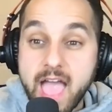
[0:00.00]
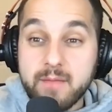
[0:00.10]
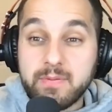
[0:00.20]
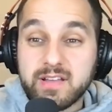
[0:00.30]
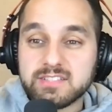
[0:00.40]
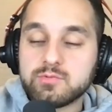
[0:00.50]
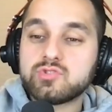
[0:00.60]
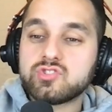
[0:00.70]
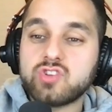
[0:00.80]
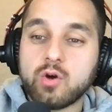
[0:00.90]
Yeah, because it
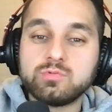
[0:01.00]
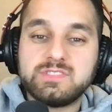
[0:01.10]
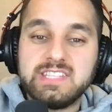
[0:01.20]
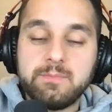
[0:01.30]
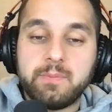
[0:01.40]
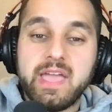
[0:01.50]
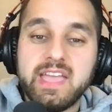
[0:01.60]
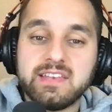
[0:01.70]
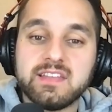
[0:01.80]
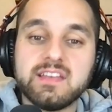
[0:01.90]
was so deep
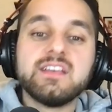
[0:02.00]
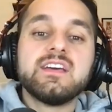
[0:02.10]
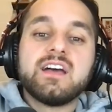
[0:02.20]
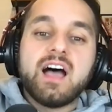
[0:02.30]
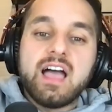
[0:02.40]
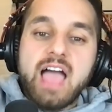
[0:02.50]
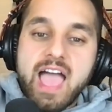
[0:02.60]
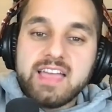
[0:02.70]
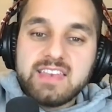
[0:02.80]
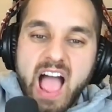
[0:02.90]
in.
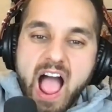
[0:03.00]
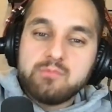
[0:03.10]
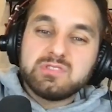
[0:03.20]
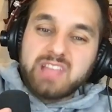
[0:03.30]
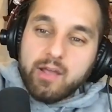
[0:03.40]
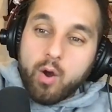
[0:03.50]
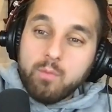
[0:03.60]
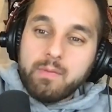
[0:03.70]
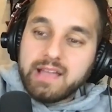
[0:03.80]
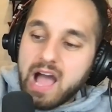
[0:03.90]
And I was like,
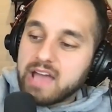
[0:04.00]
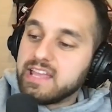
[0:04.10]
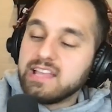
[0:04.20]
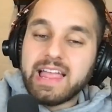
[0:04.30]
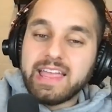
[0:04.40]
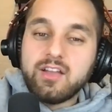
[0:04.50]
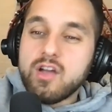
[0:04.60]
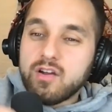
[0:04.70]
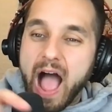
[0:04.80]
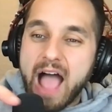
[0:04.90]
oh my God. It like,
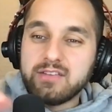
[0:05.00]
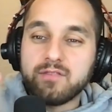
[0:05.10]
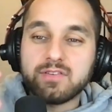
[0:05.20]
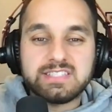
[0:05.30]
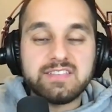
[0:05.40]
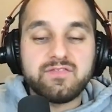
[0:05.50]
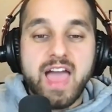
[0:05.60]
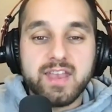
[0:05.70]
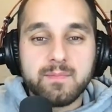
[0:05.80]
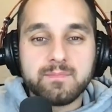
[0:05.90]
you ever see
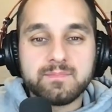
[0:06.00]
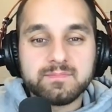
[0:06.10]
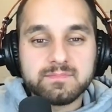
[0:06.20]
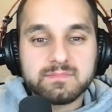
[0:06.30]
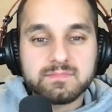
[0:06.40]
Venom?